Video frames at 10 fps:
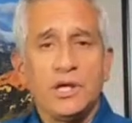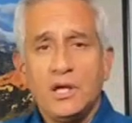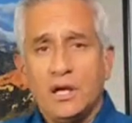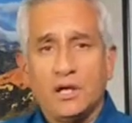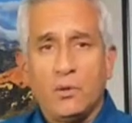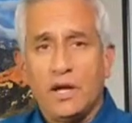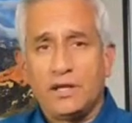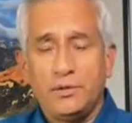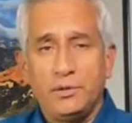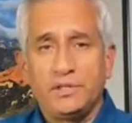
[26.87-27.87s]
I'm going to walk you
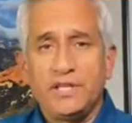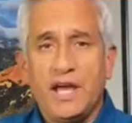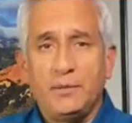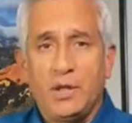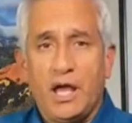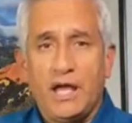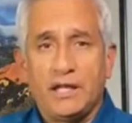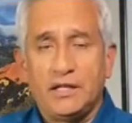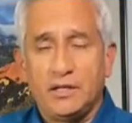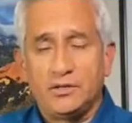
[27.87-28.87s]
through the timeline
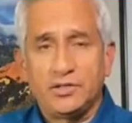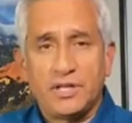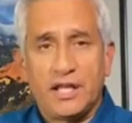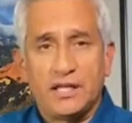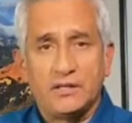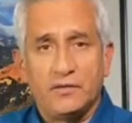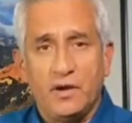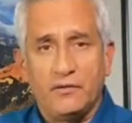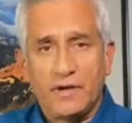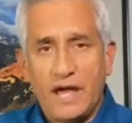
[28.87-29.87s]
and an understanding
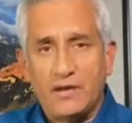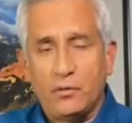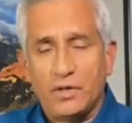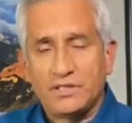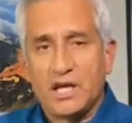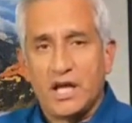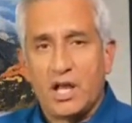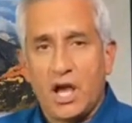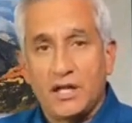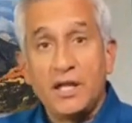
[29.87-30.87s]
of kind of what's gone
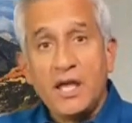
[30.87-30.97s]
on